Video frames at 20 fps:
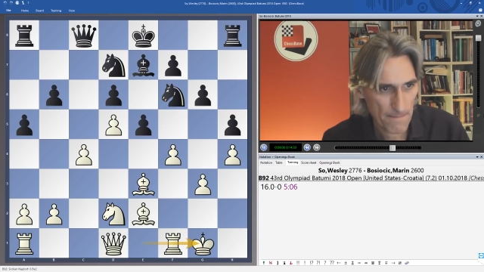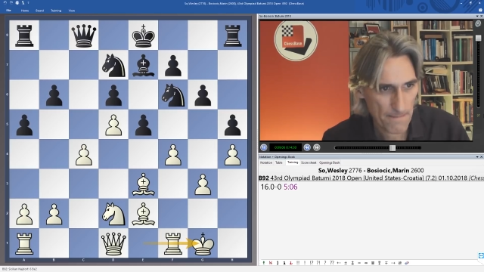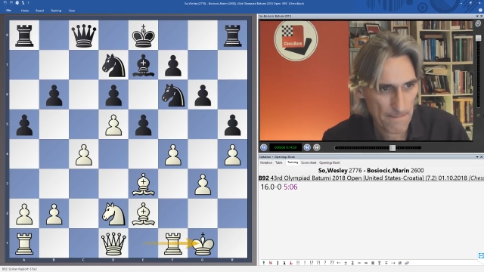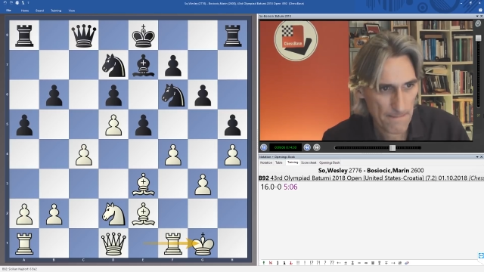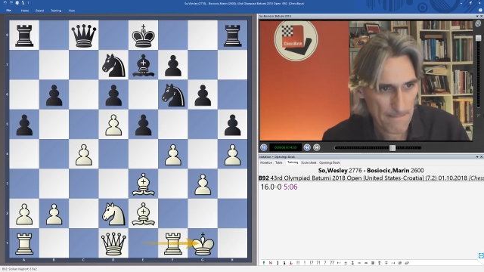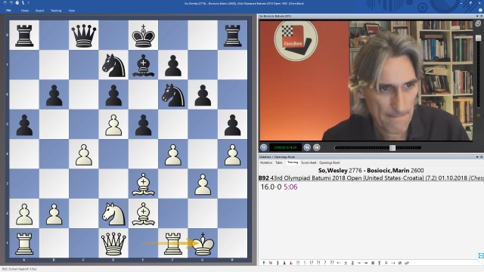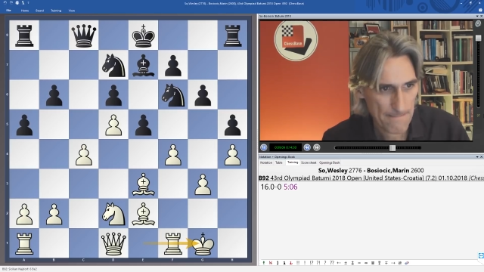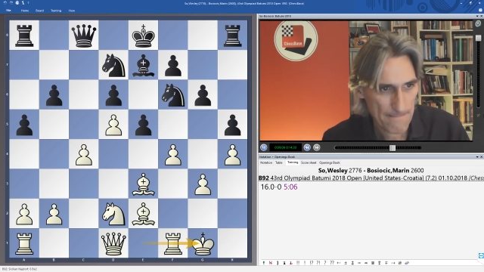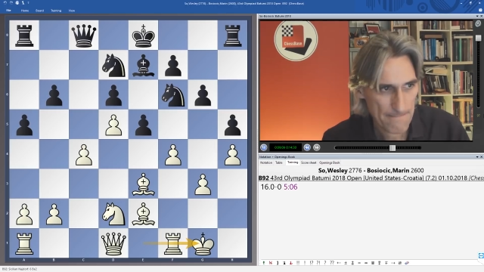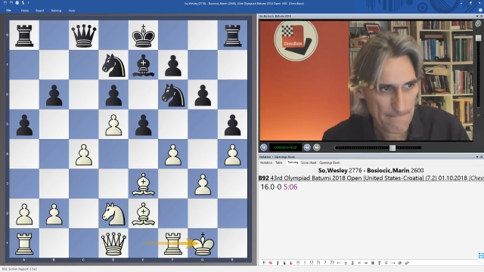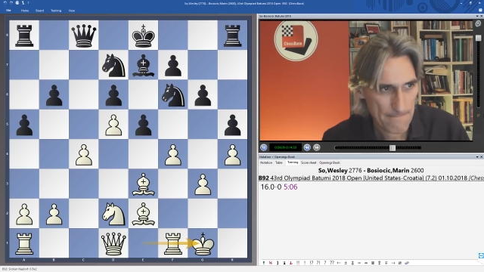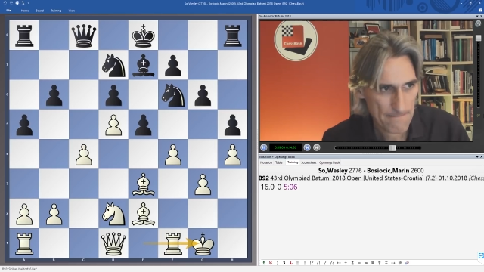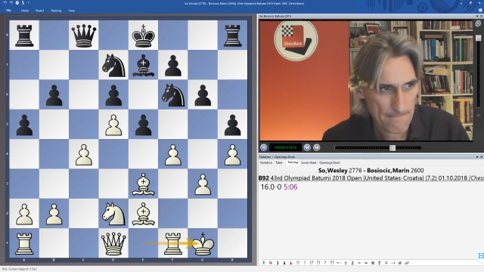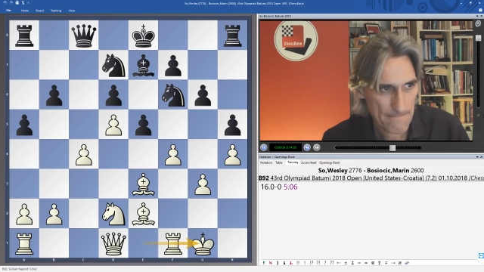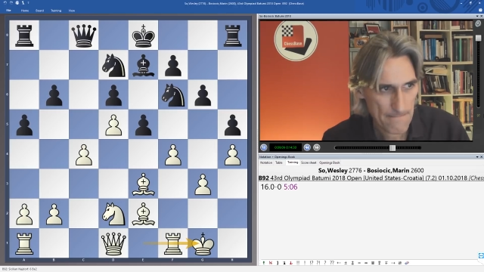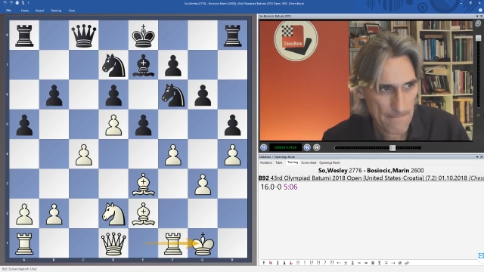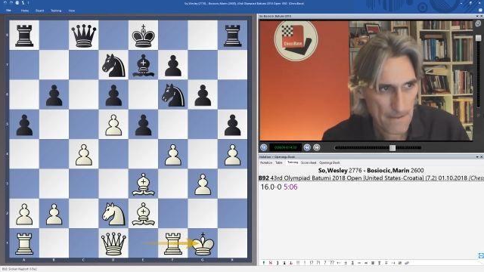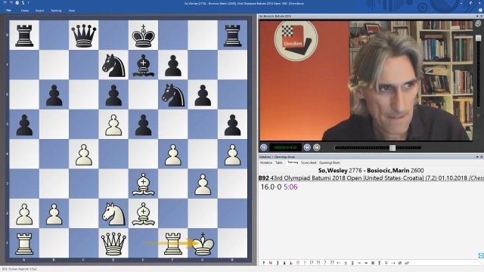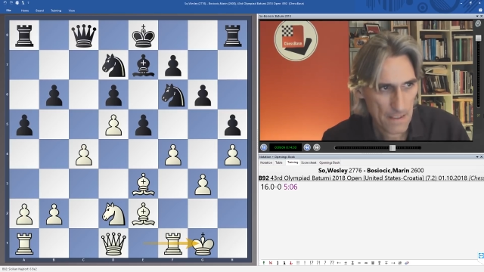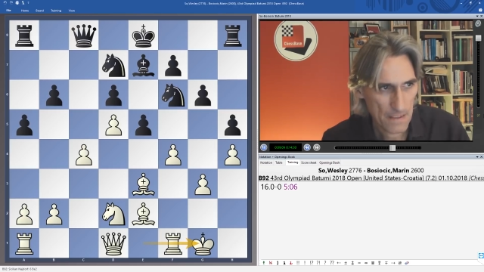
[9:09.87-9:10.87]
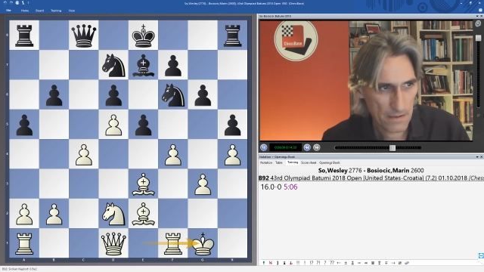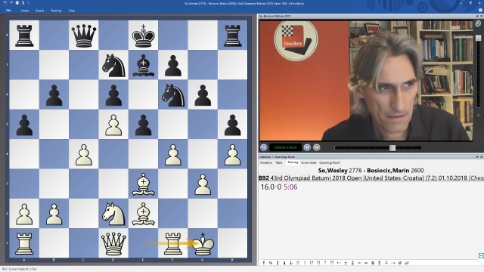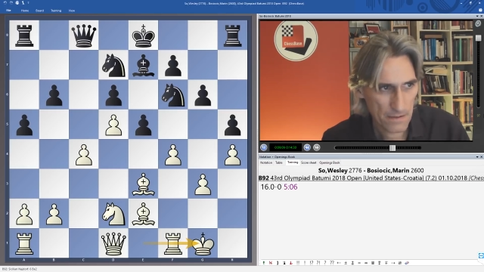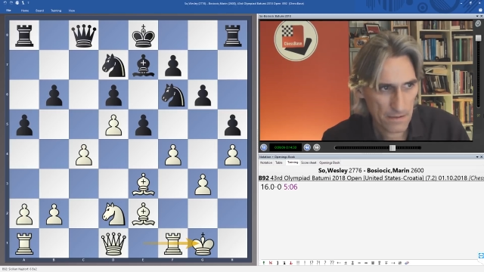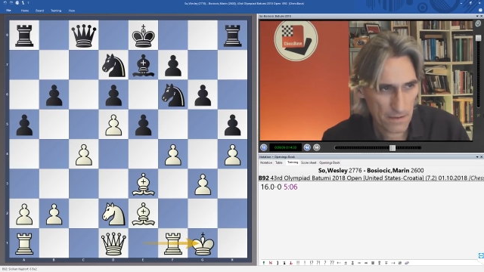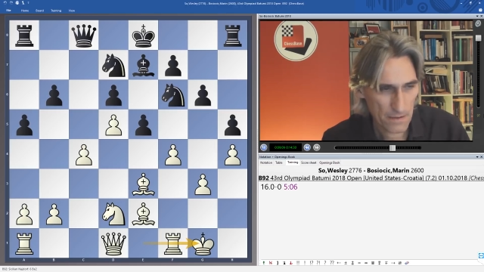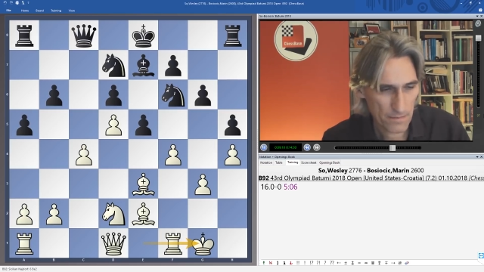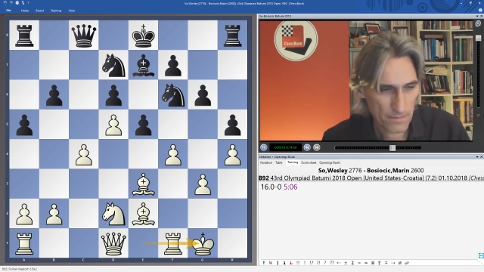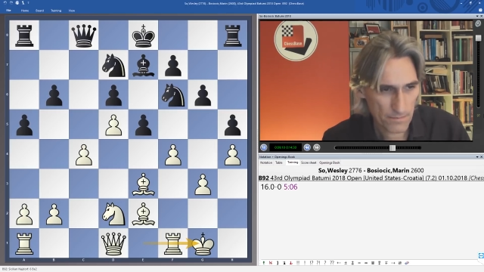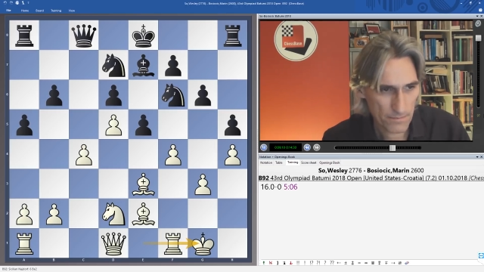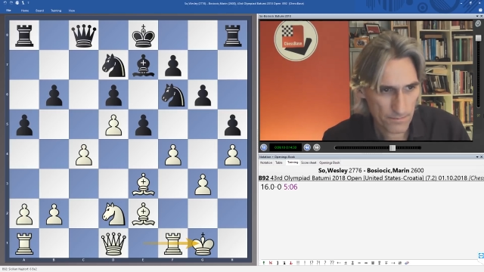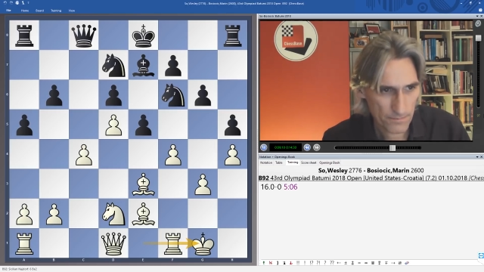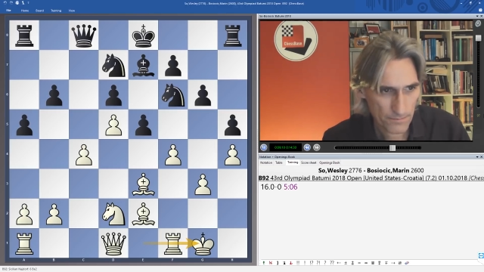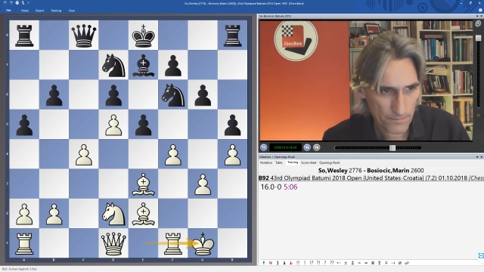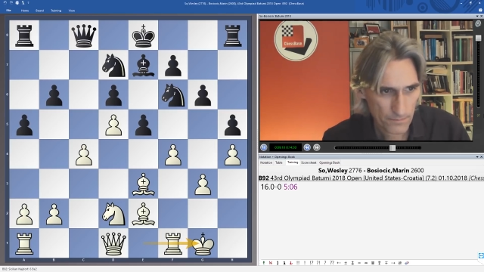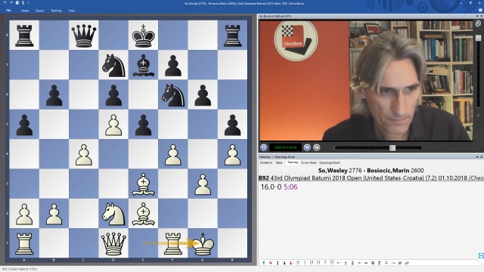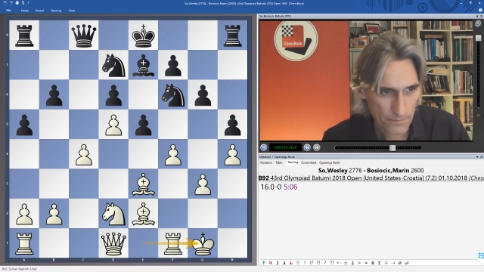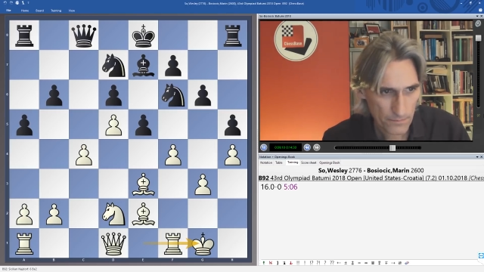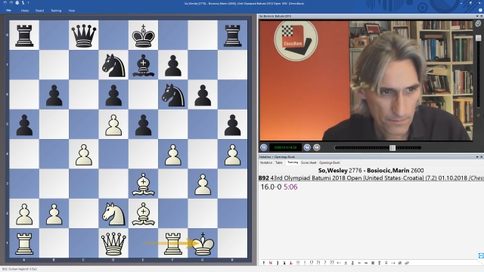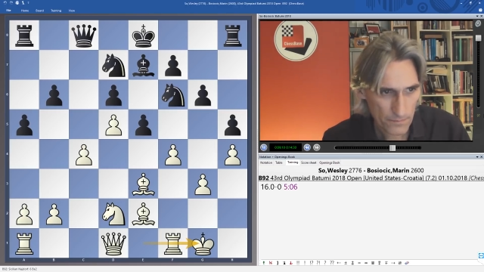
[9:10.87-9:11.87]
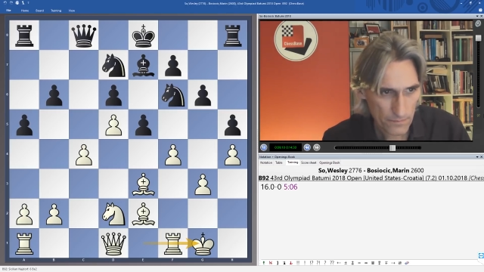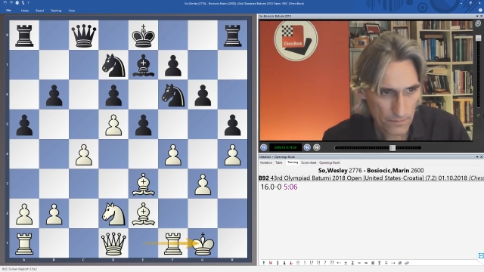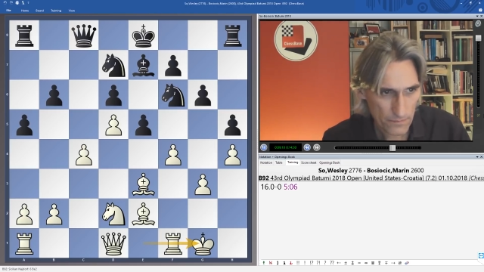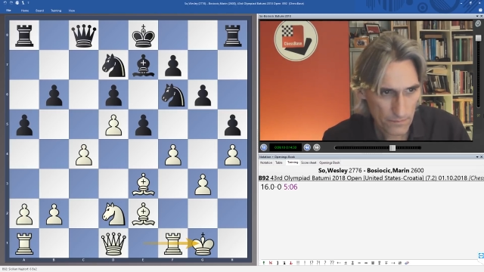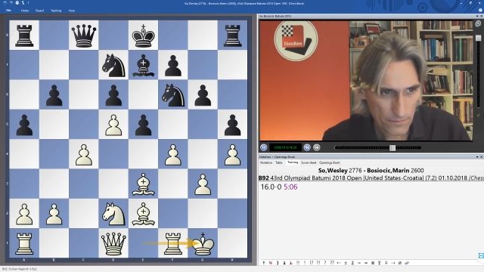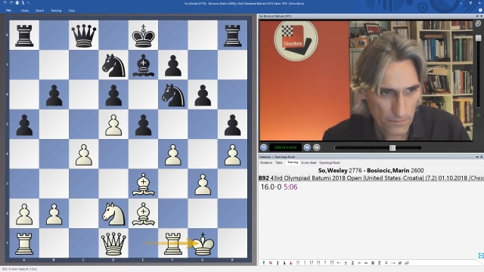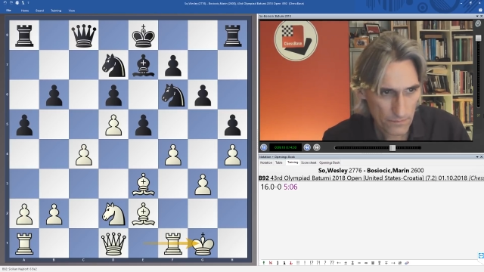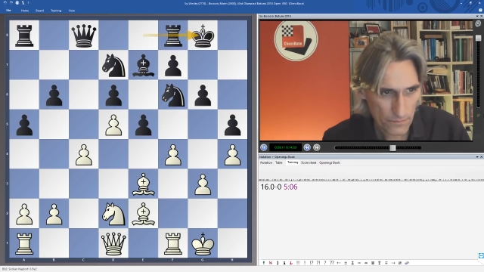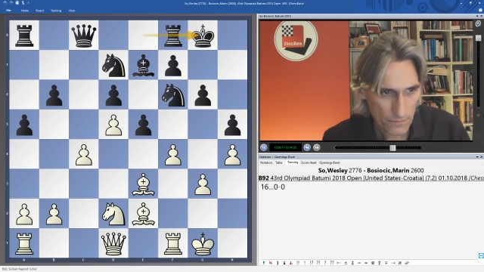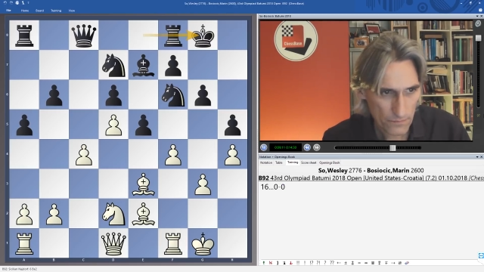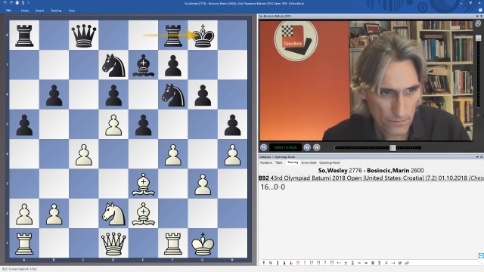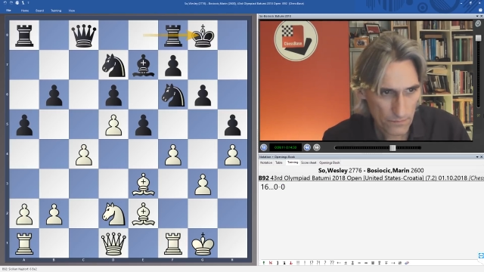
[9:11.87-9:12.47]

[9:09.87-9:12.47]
[no speech]